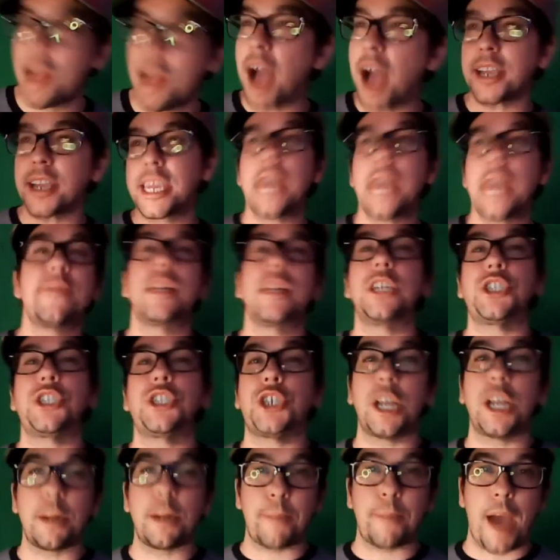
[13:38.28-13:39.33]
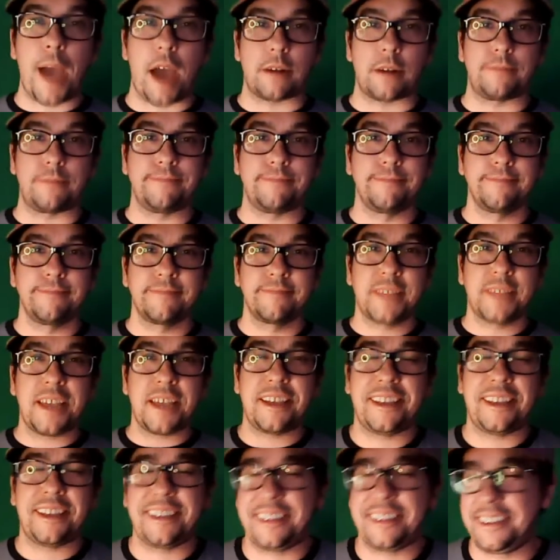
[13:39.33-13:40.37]
not giving a shit about
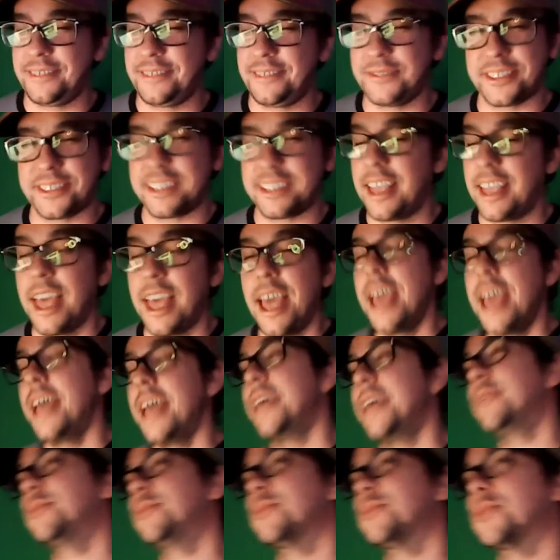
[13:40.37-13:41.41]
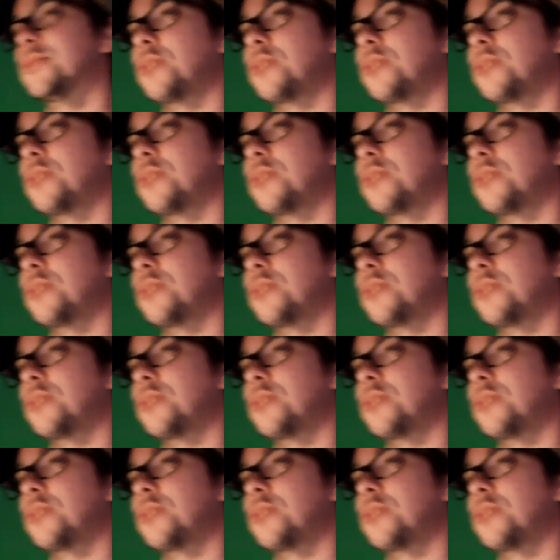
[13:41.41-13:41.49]
them. This